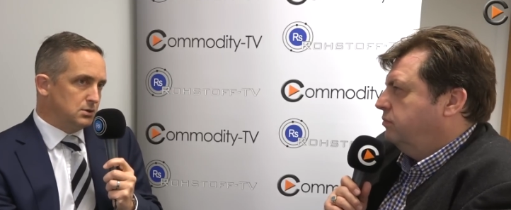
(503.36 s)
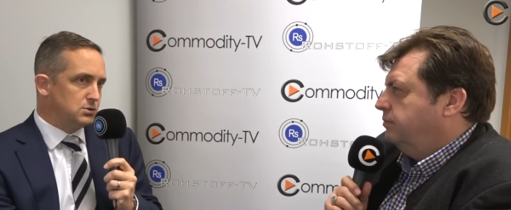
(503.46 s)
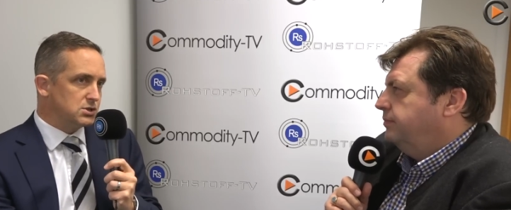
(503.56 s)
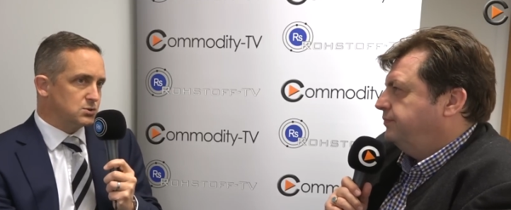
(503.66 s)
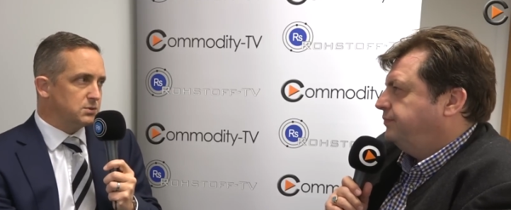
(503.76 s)

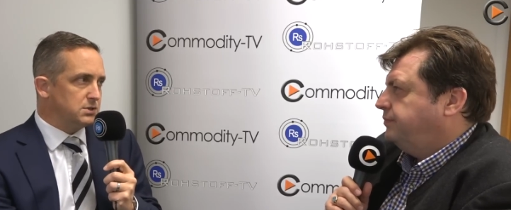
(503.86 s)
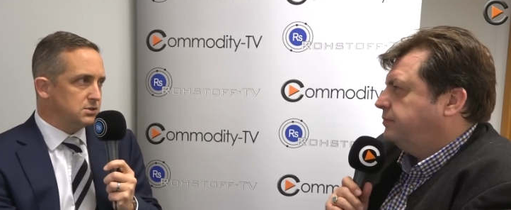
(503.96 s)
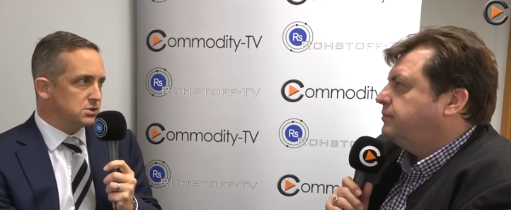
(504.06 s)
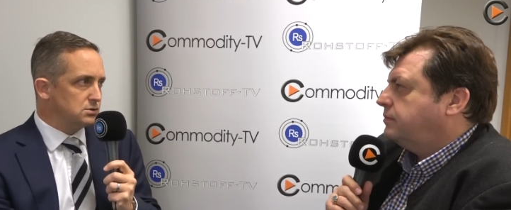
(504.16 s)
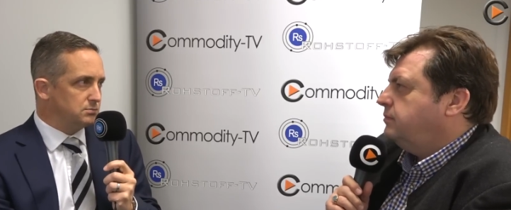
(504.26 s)
Speaker 1: just with the
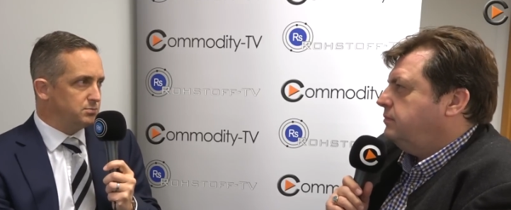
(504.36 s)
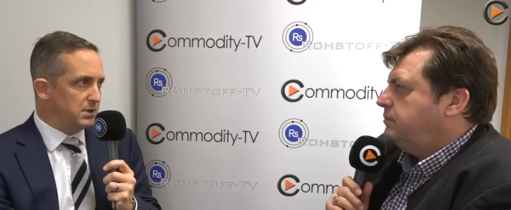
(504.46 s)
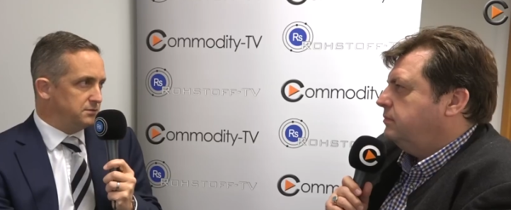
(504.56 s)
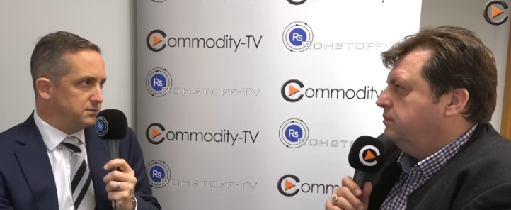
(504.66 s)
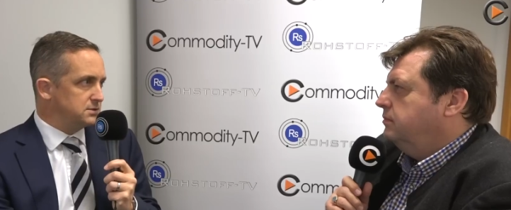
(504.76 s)
additional
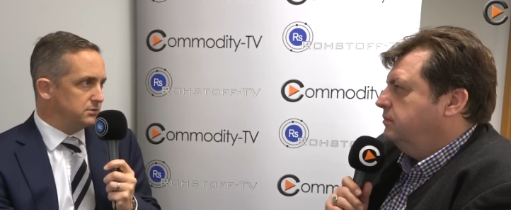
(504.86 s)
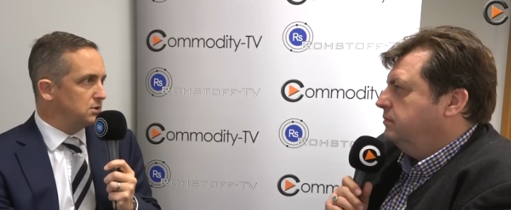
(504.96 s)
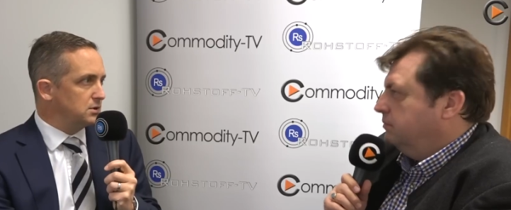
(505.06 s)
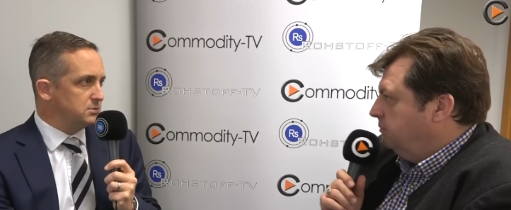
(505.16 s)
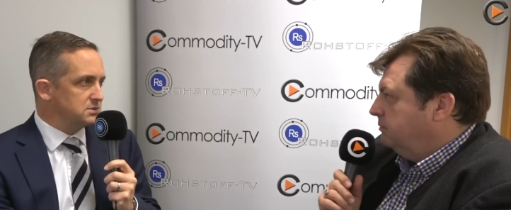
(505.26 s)
benefits of
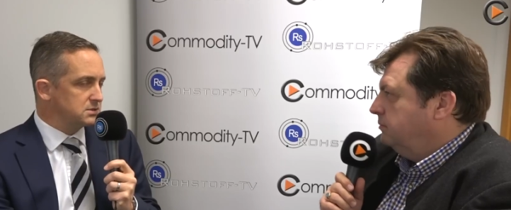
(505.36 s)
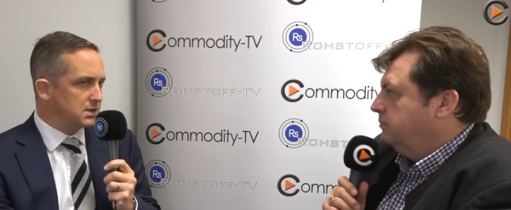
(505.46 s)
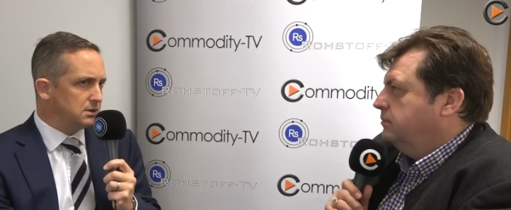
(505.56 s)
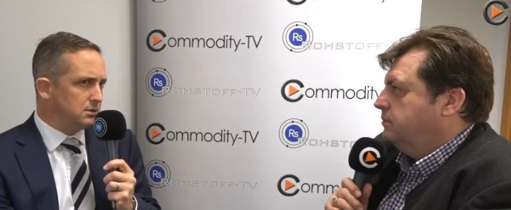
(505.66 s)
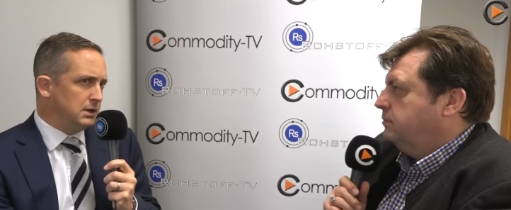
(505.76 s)
economies of
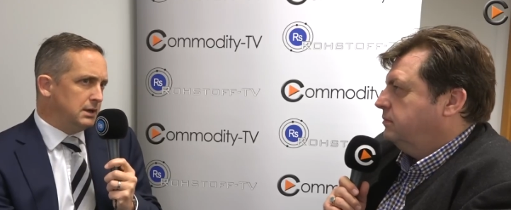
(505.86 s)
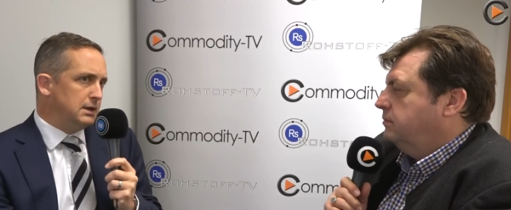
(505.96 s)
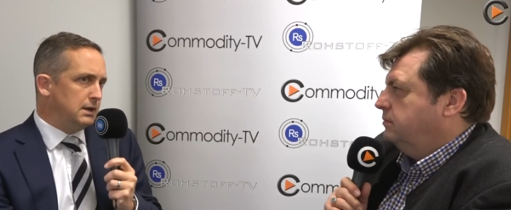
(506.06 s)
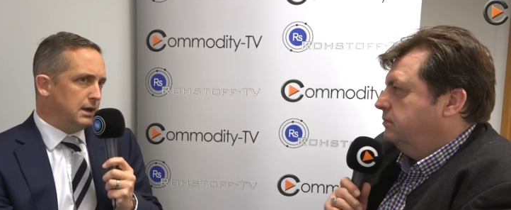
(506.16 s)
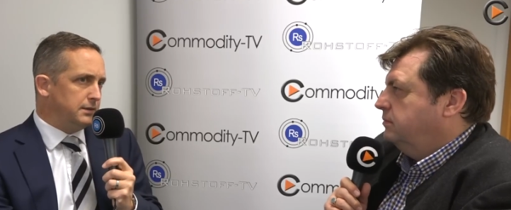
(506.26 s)
scale.
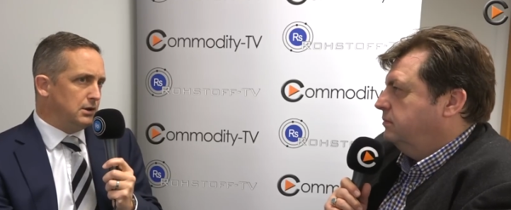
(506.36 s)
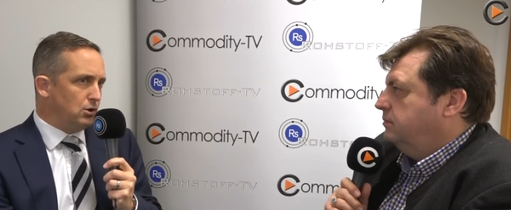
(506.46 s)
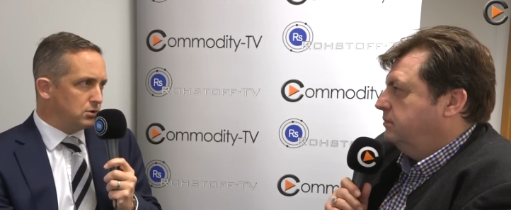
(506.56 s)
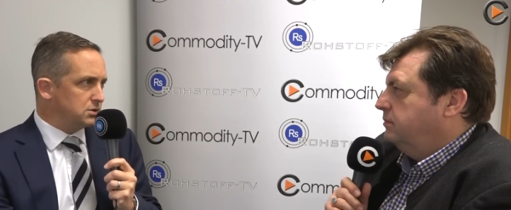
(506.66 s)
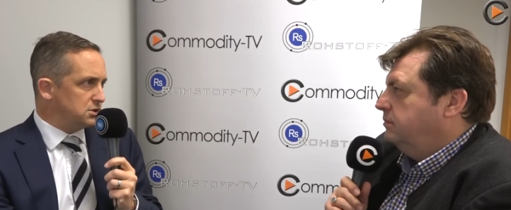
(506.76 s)
Mm-hmm. And then
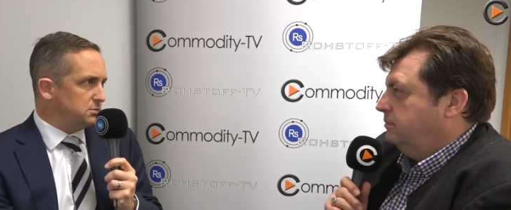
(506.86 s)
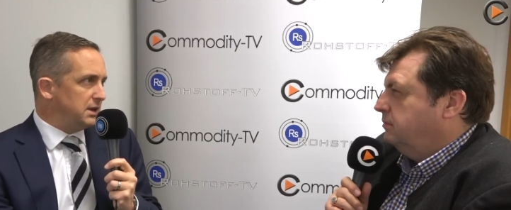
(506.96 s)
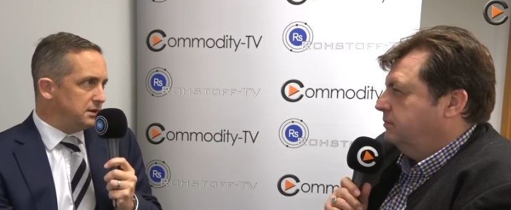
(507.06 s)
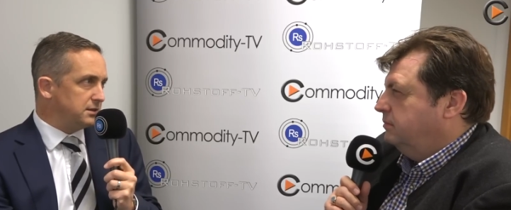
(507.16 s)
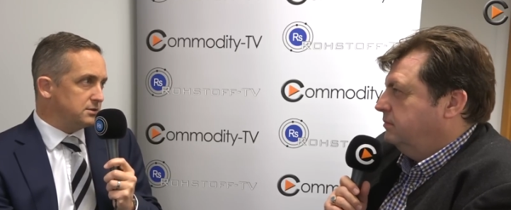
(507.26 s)
longer term,
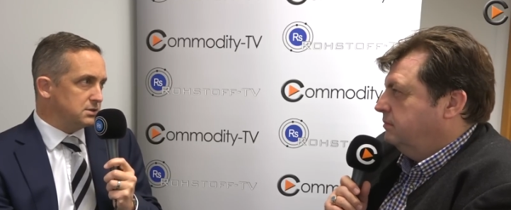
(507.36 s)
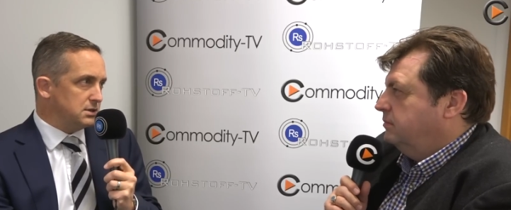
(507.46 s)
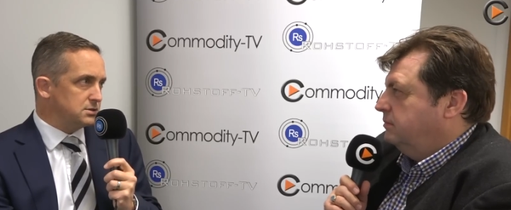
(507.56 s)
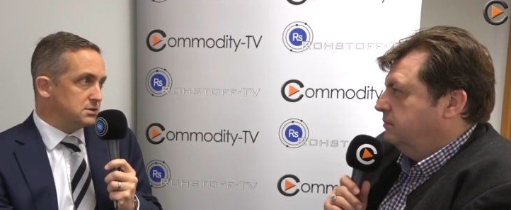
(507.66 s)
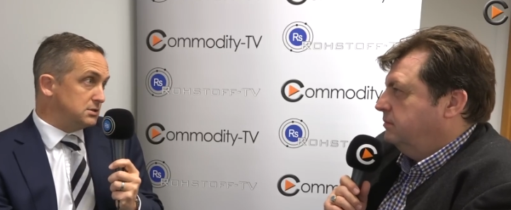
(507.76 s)
80,000
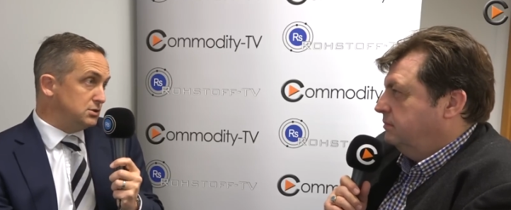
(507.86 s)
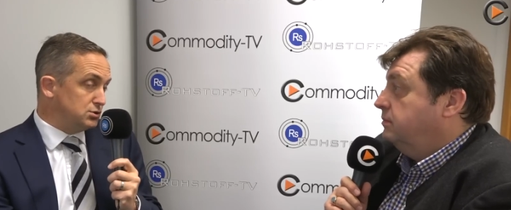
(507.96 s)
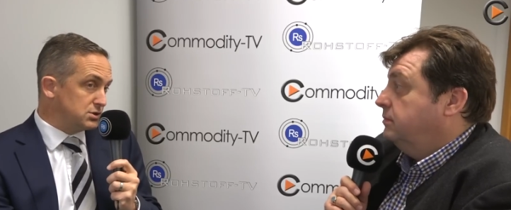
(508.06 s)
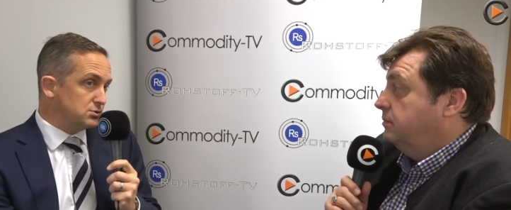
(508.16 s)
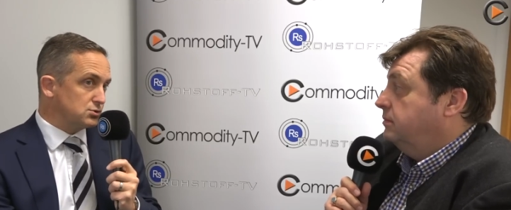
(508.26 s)
ounces in the new
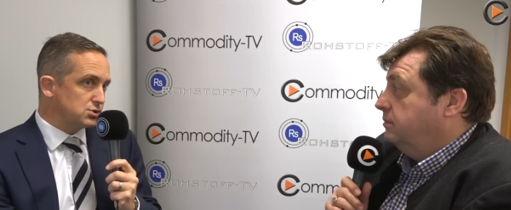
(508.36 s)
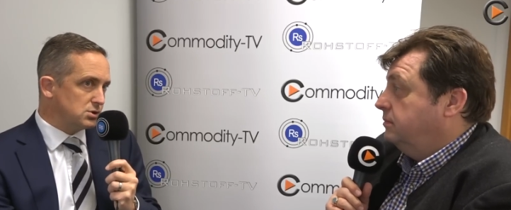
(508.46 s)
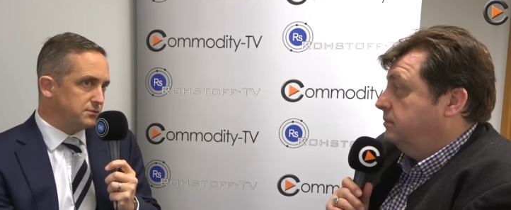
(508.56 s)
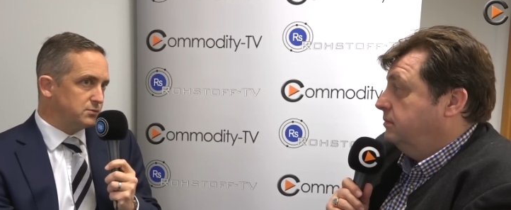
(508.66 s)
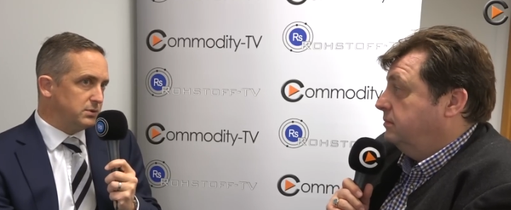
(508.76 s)
central
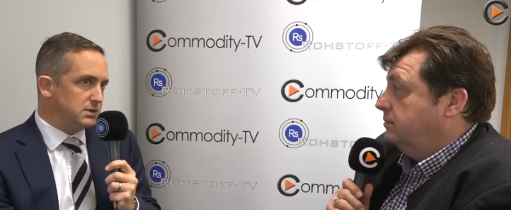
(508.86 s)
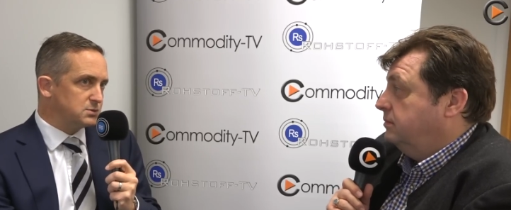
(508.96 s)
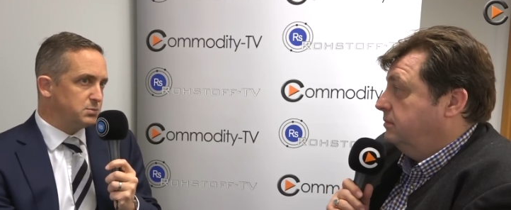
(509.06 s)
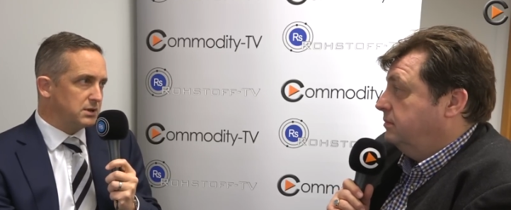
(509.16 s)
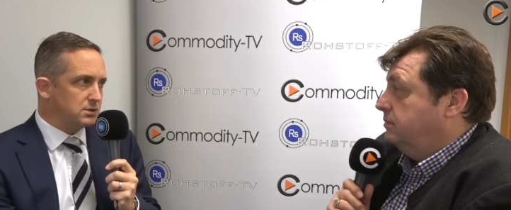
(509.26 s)
shaft, we
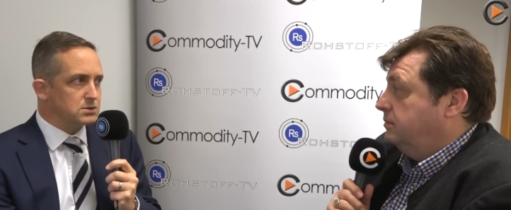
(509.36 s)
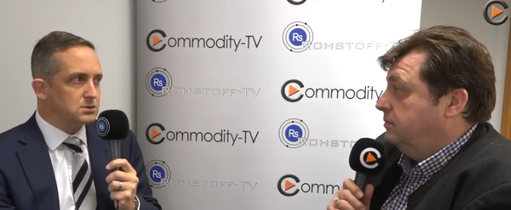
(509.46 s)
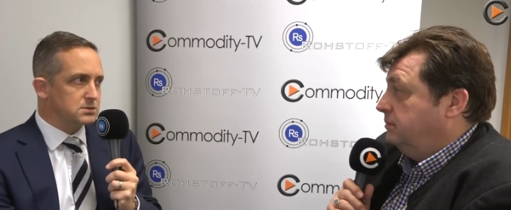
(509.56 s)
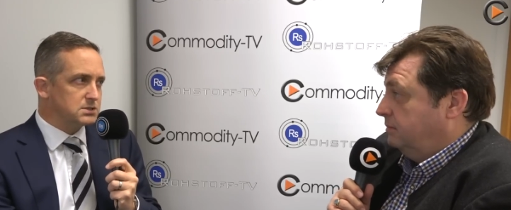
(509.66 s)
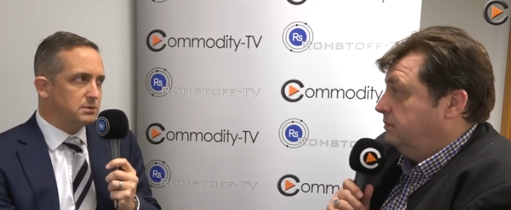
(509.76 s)
expect those
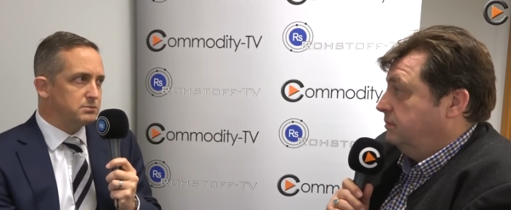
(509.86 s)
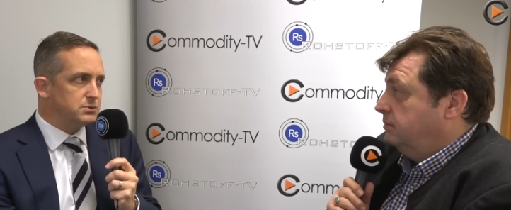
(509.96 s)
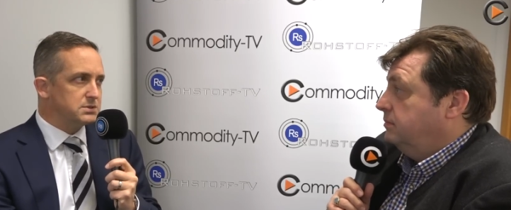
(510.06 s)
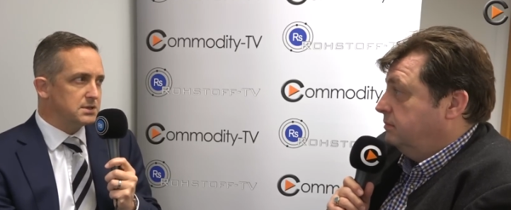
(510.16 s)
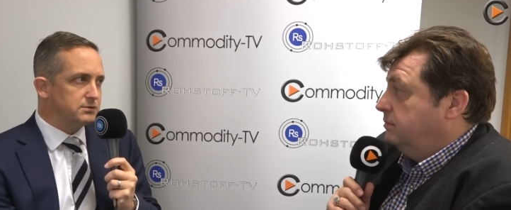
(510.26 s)
costs to be between
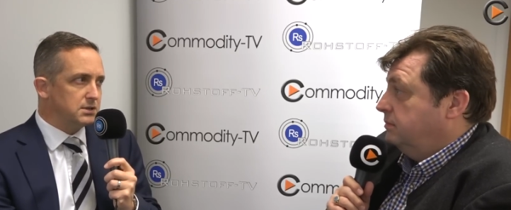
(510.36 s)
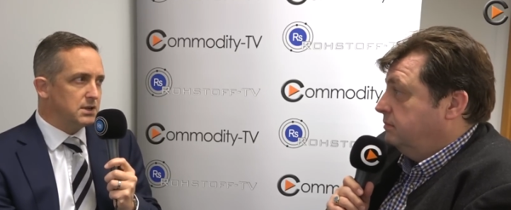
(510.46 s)
7 and